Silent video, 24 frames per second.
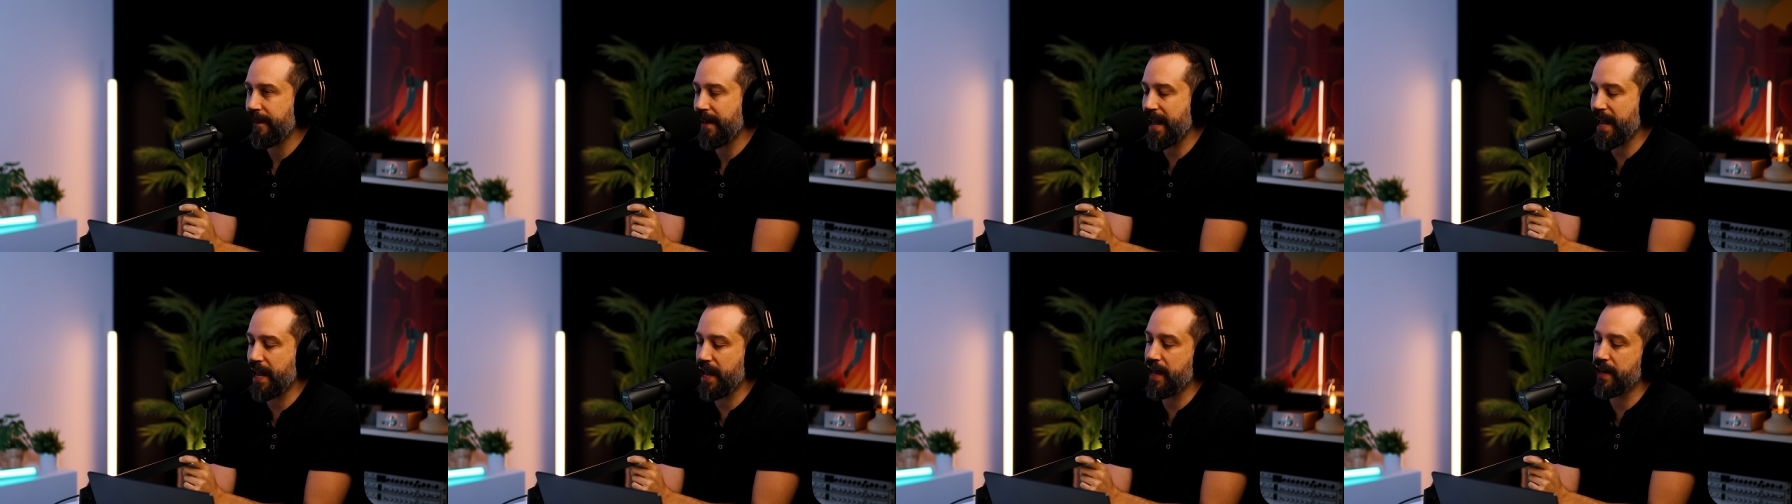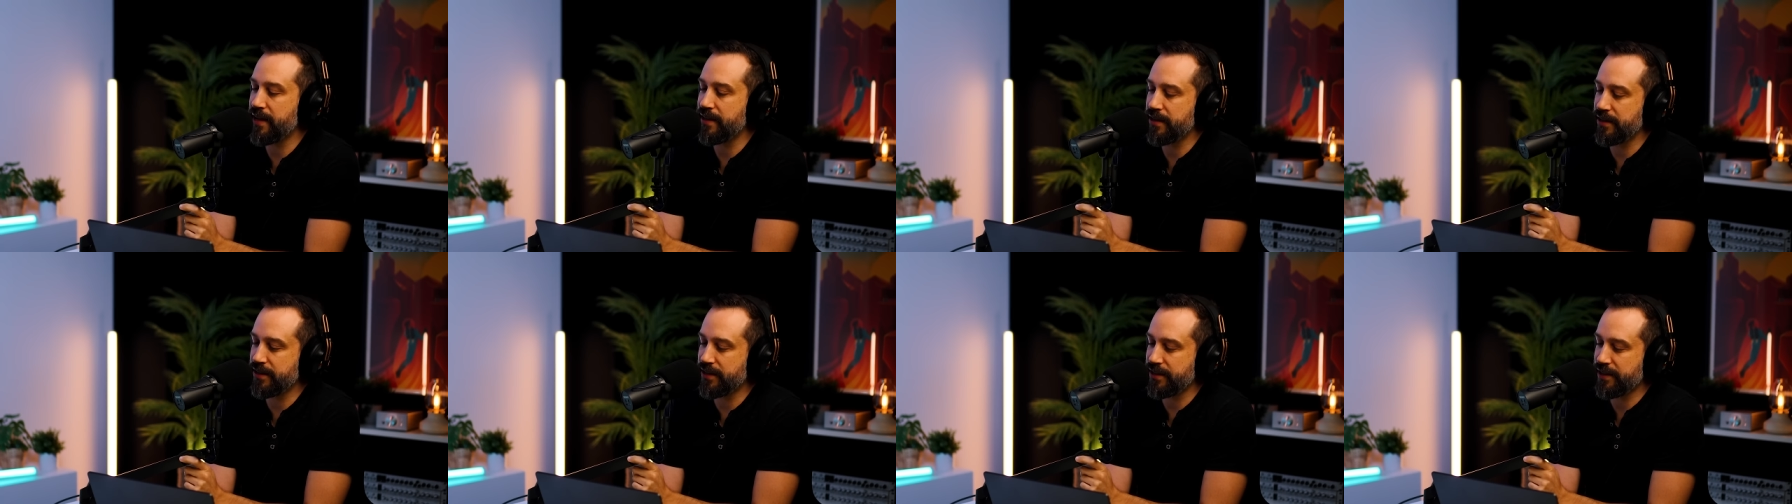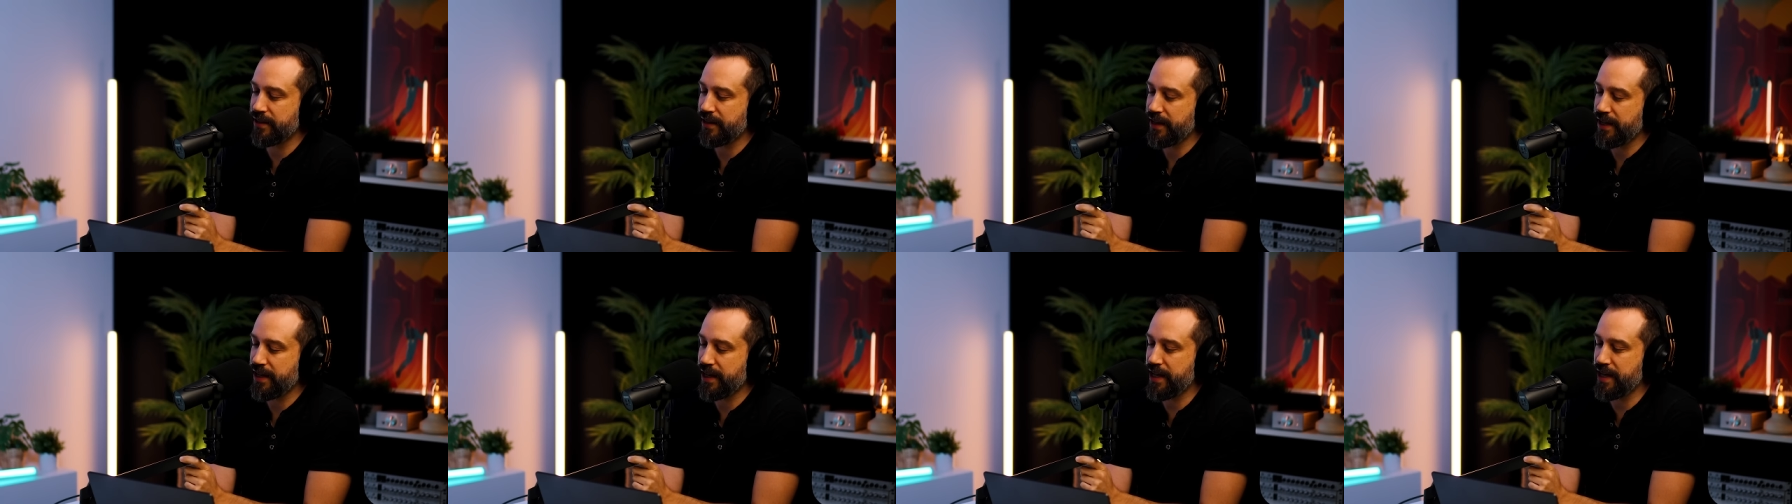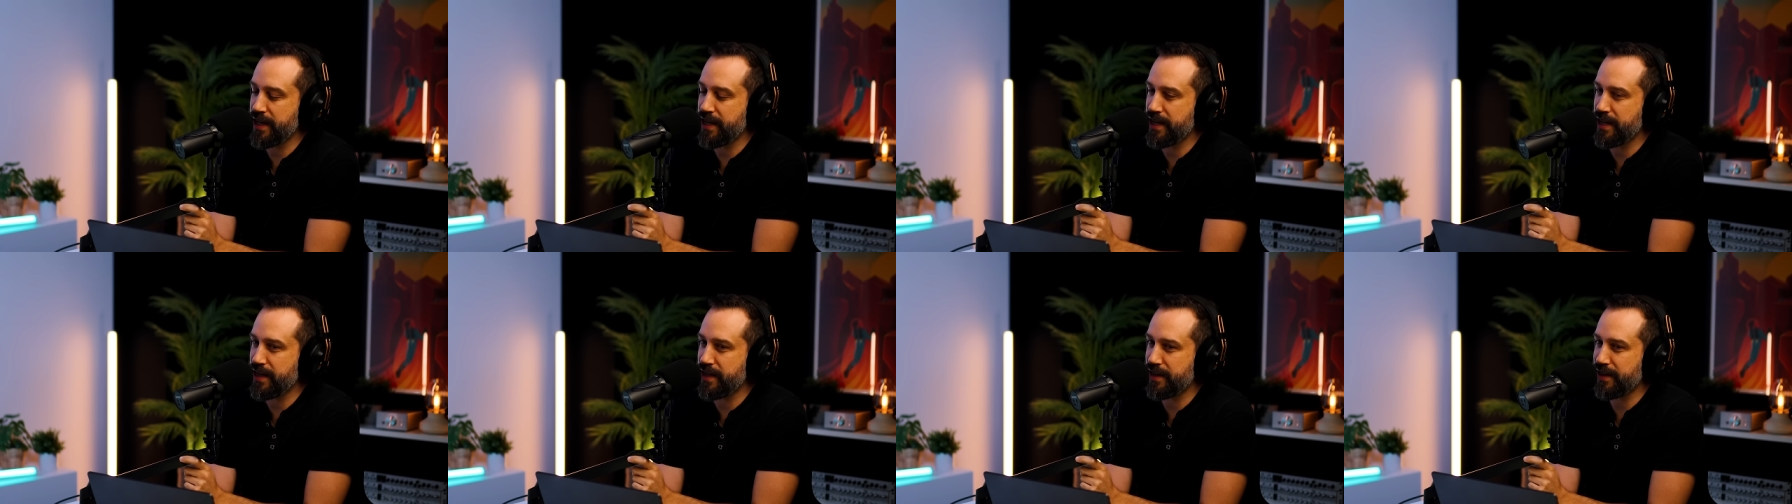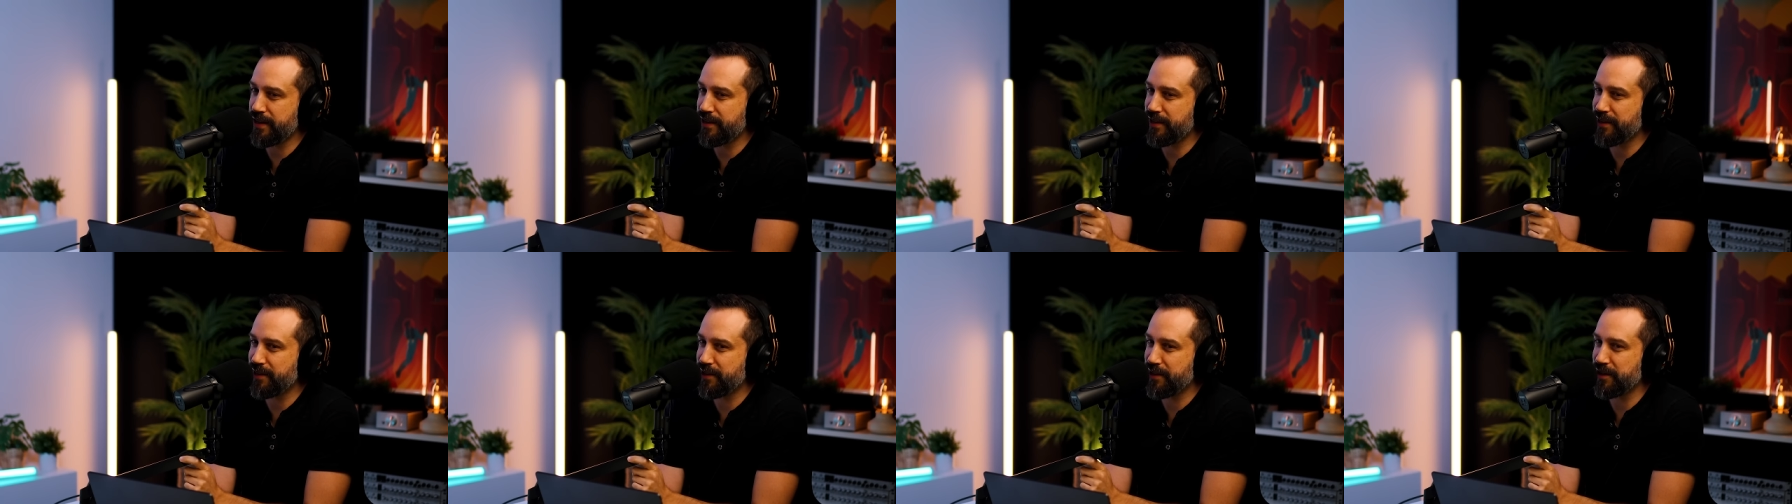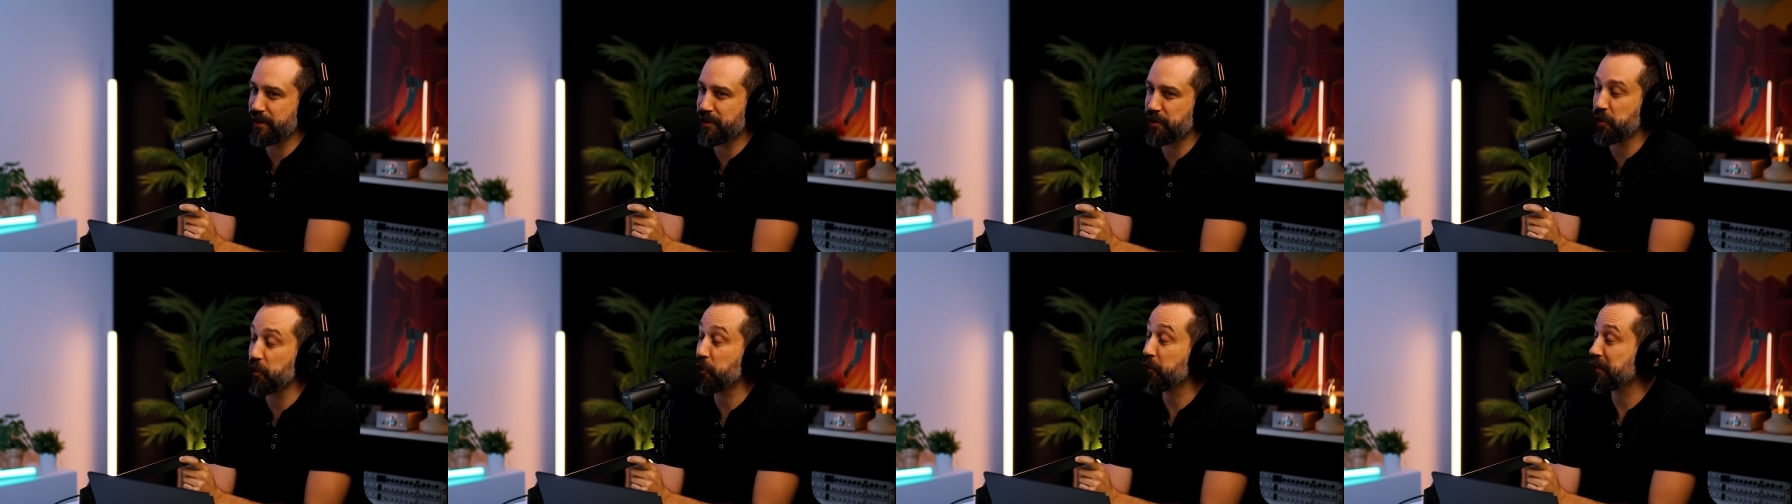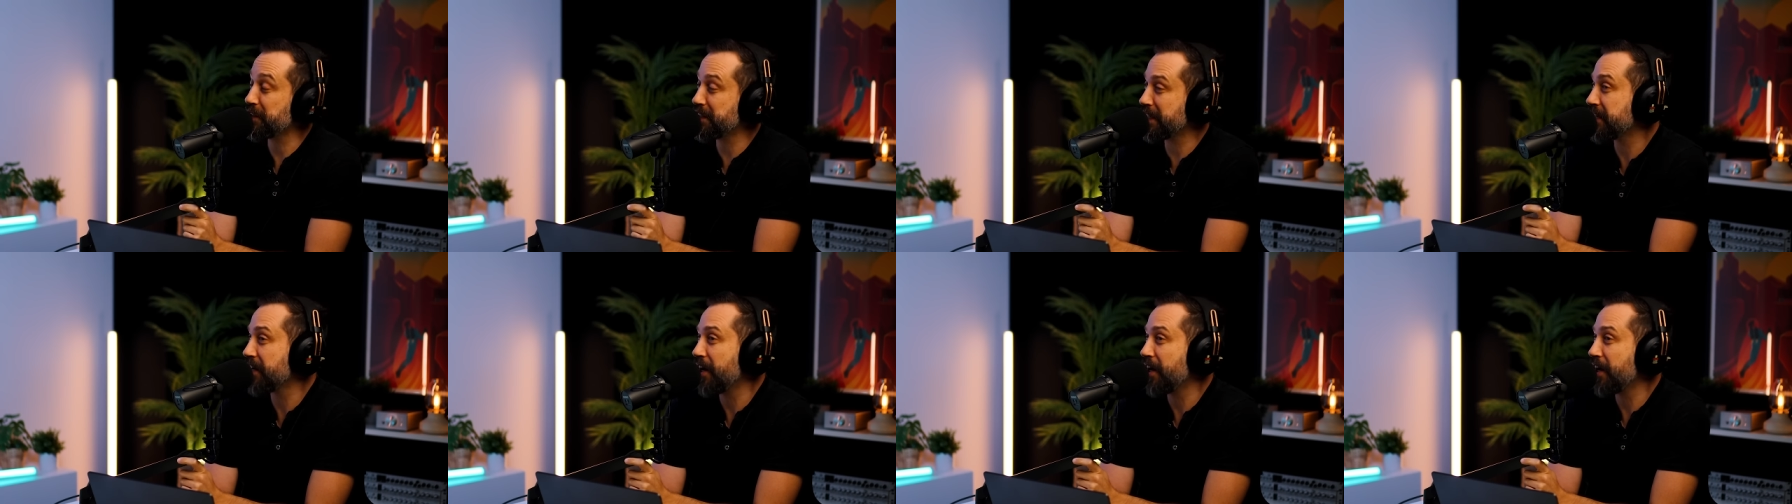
and he took the